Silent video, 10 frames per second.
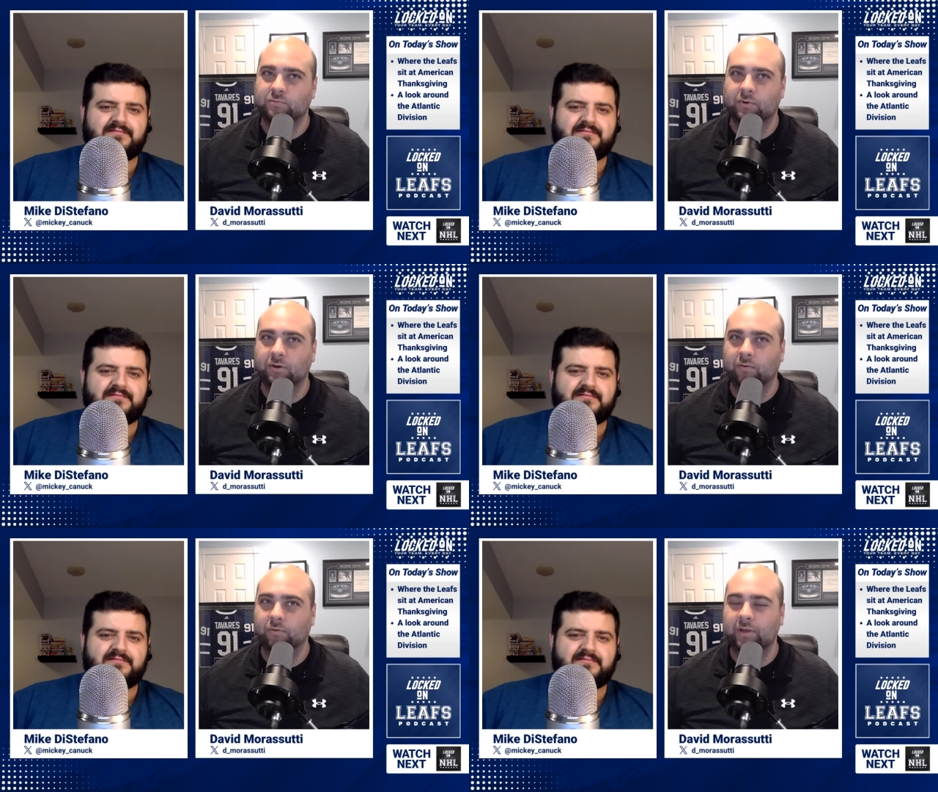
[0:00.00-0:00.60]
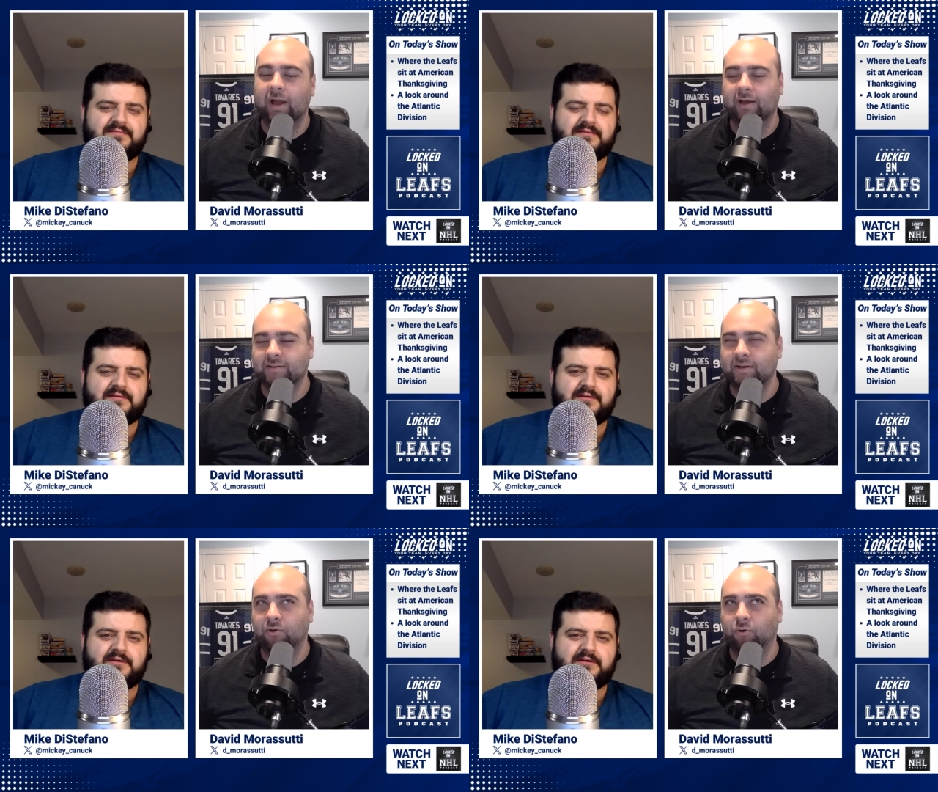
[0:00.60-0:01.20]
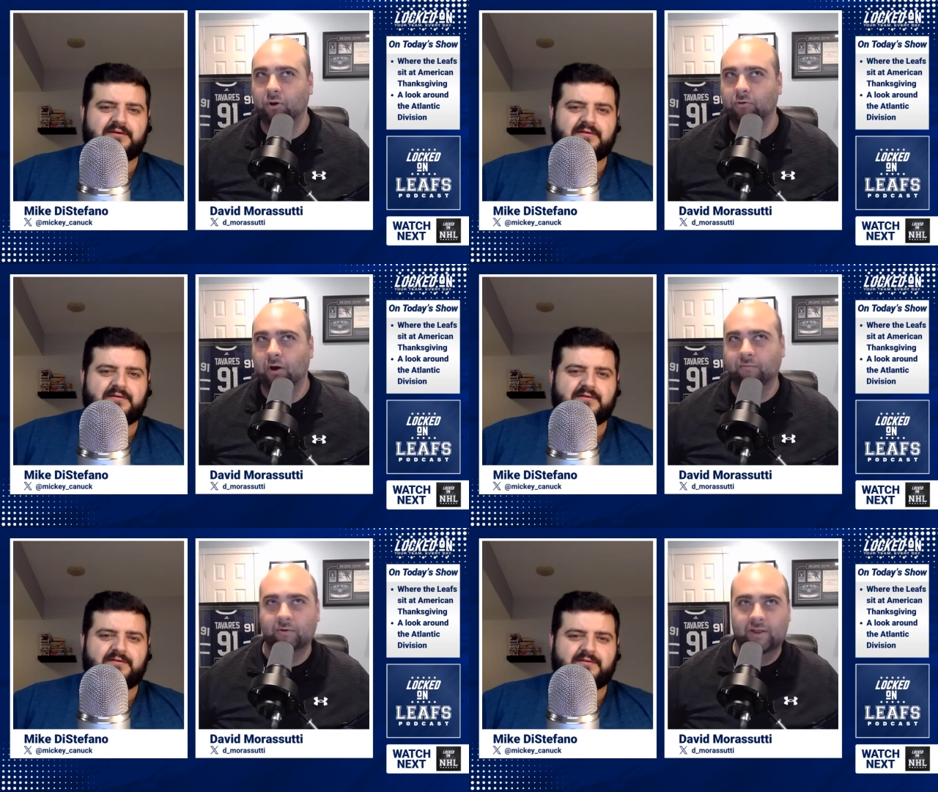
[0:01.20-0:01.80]
Speaker 1: one or yeah because then Corey
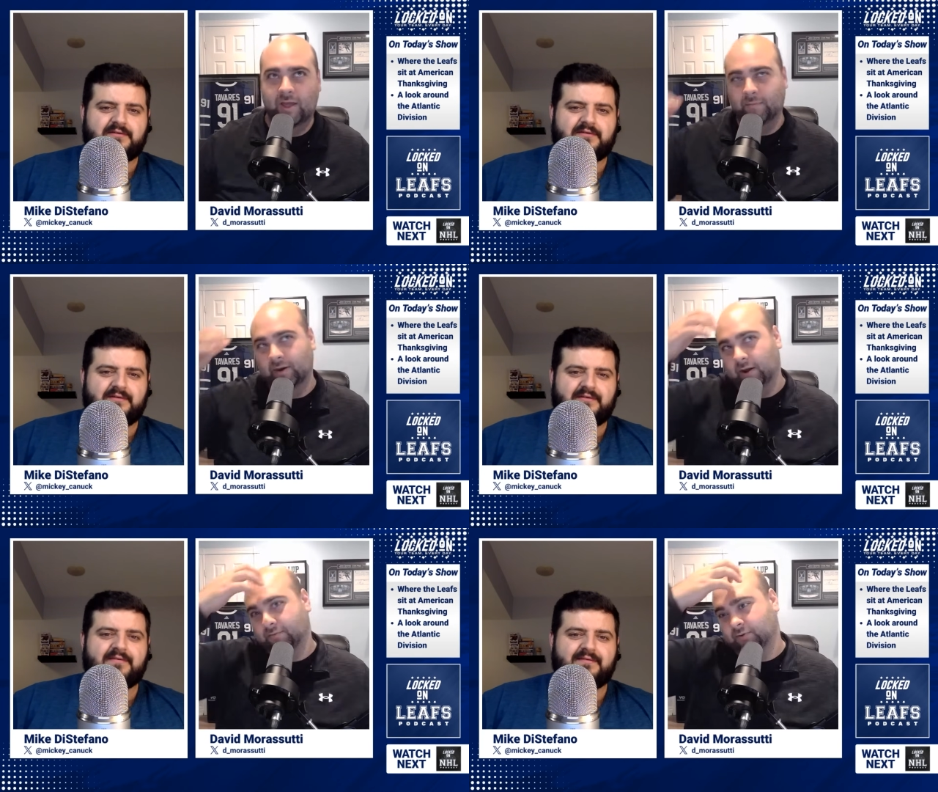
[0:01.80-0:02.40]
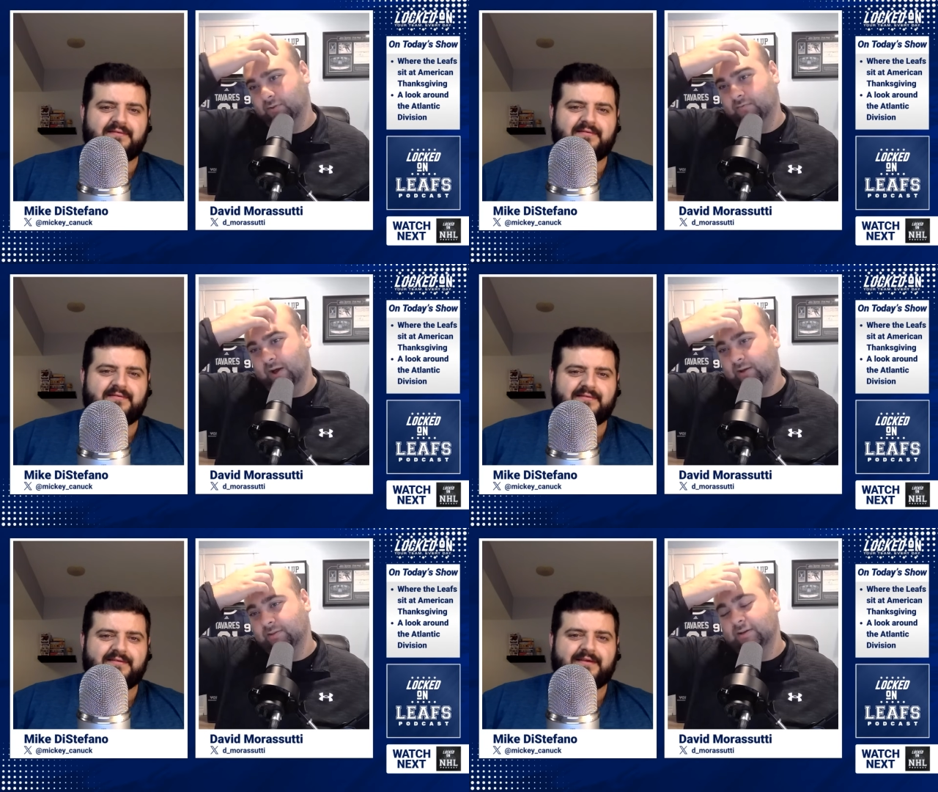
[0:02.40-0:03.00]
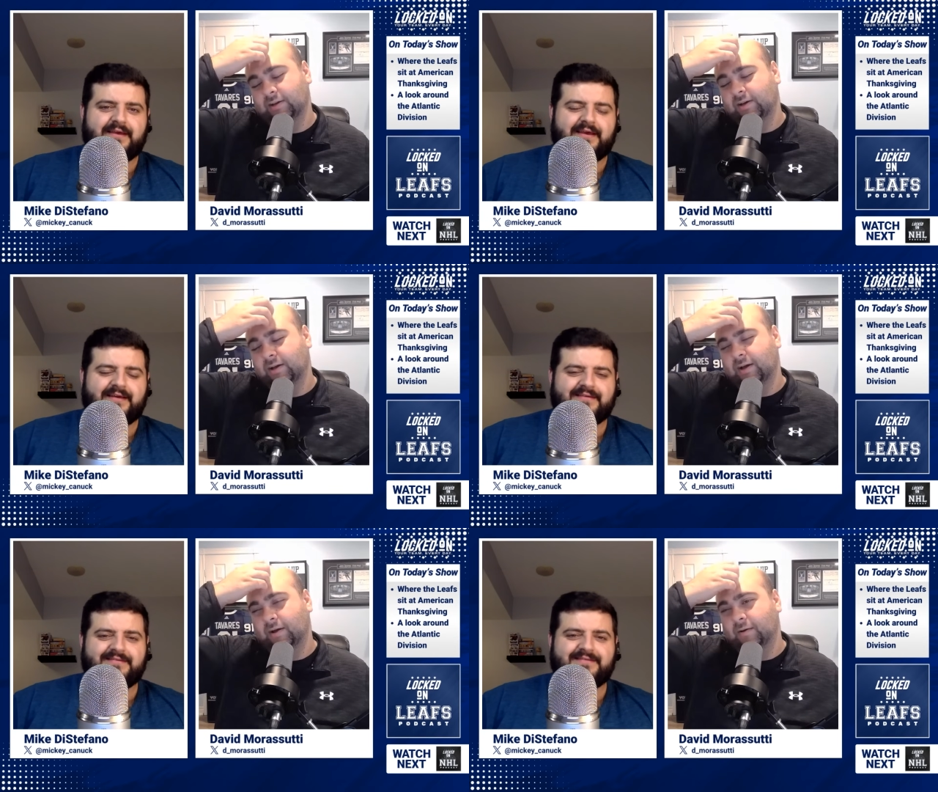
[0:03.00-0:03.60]
Crawford came in after the fact. Yeah,
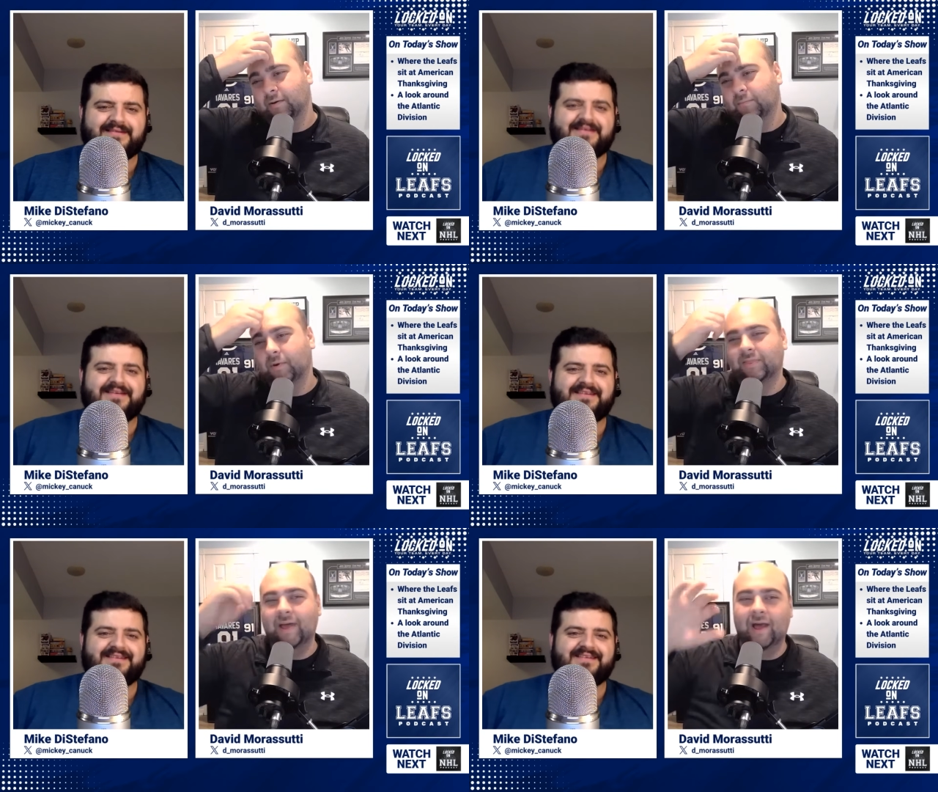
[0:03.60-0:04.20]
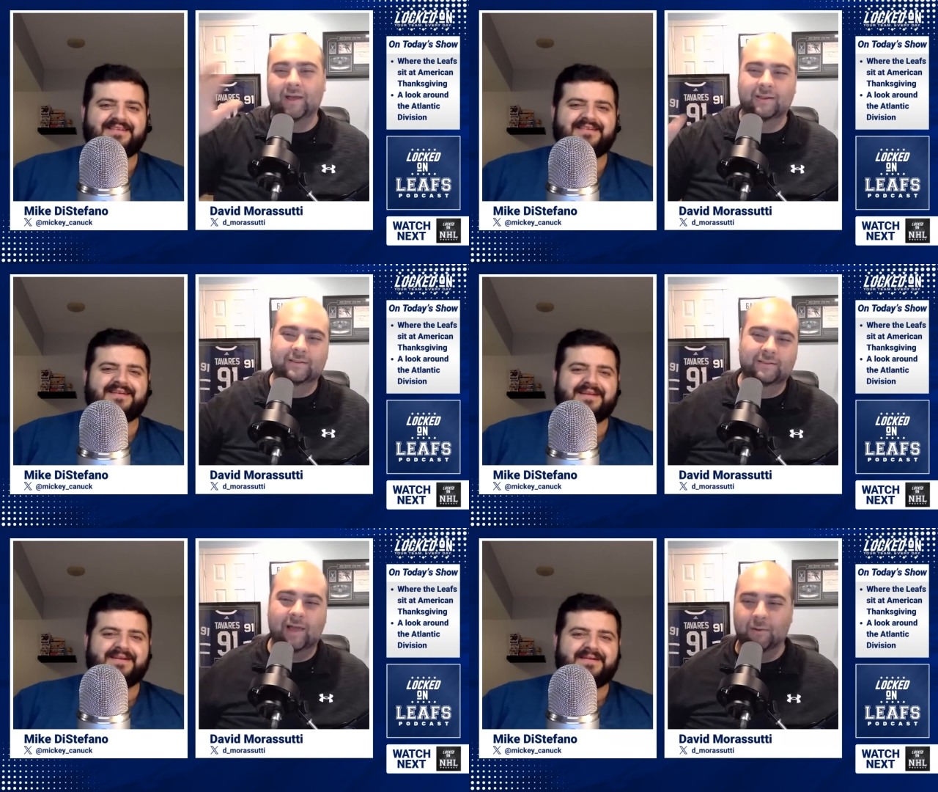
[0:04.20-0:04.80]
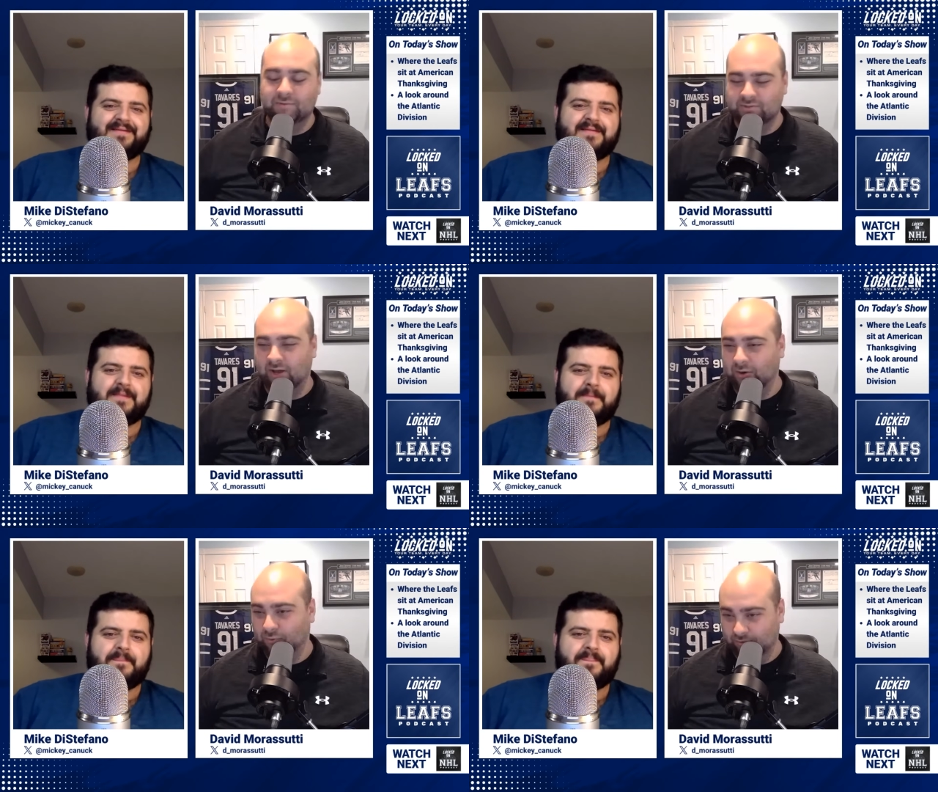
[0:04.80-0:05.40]
but that that was
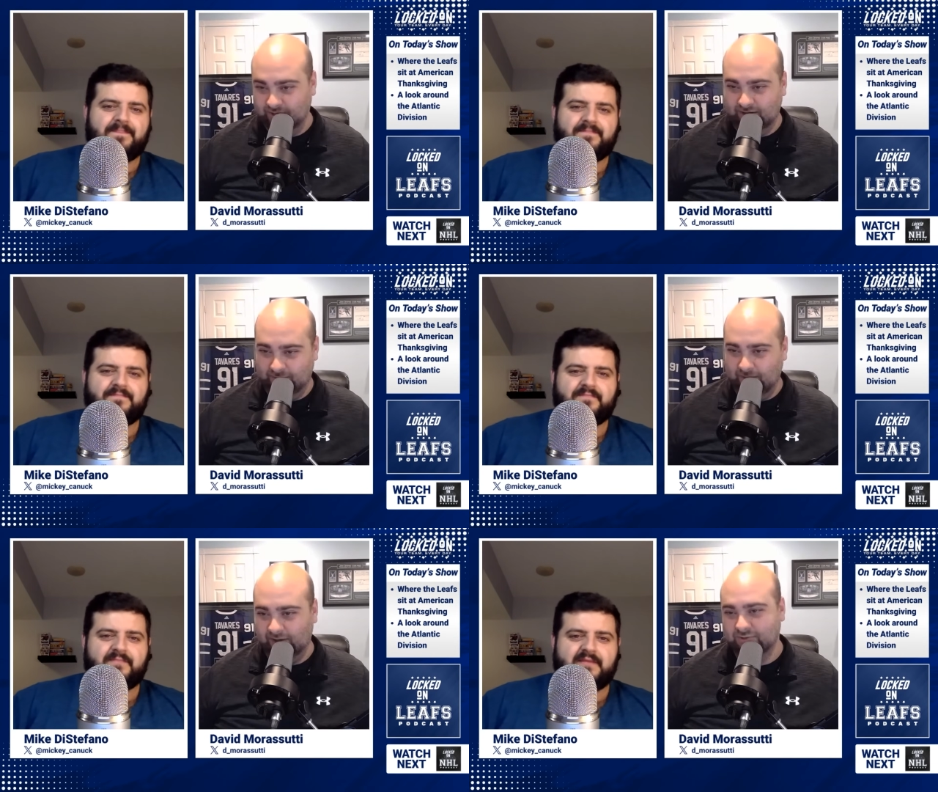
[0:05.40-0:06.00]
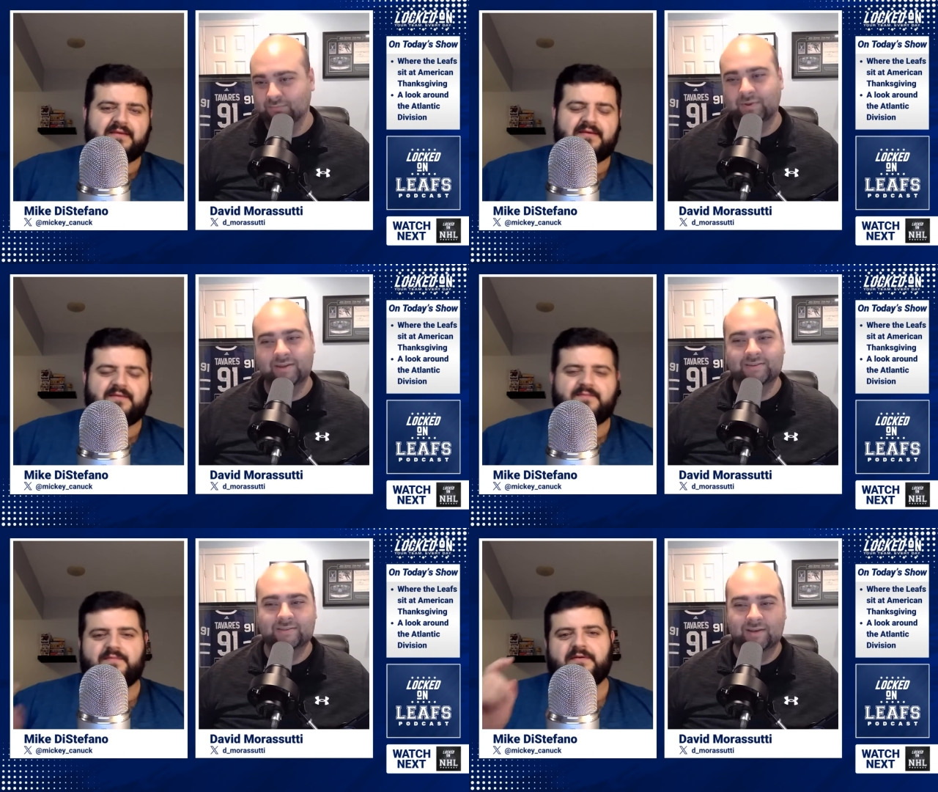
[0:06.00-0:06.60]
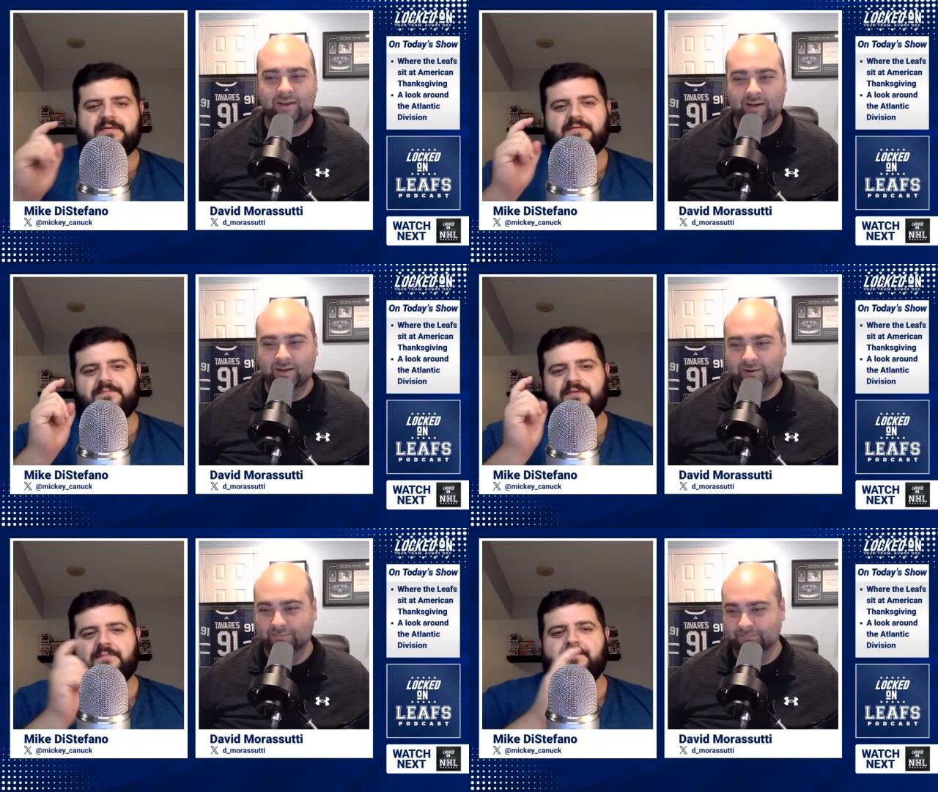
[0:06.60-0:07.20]
not a goaltending masterpiece.
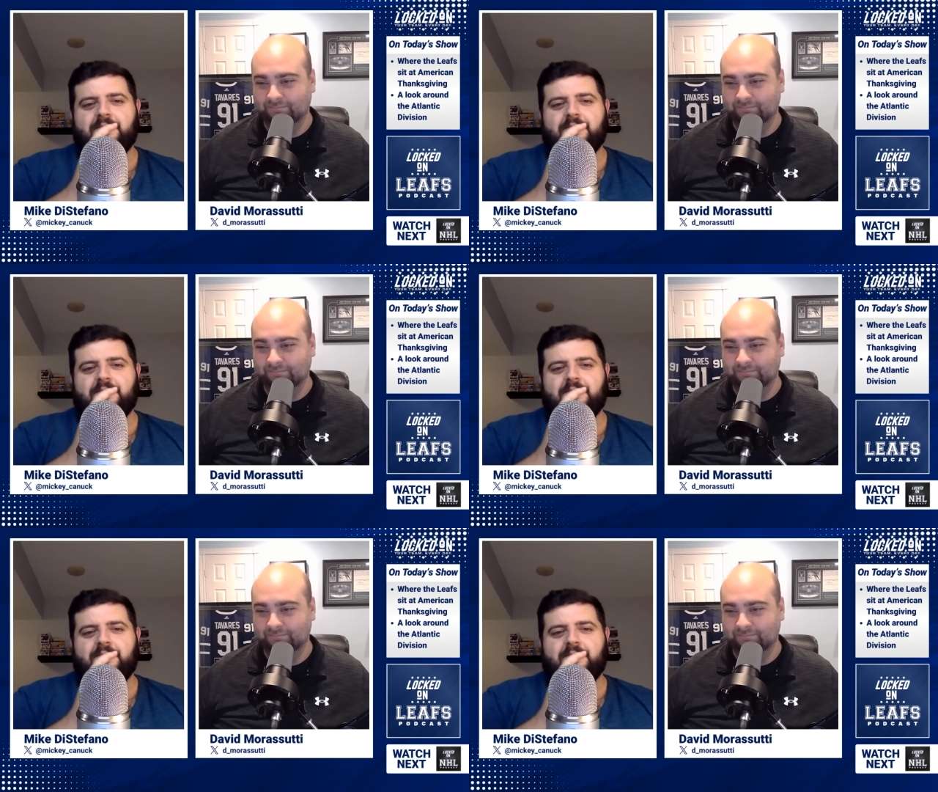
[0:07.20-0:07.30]
Um,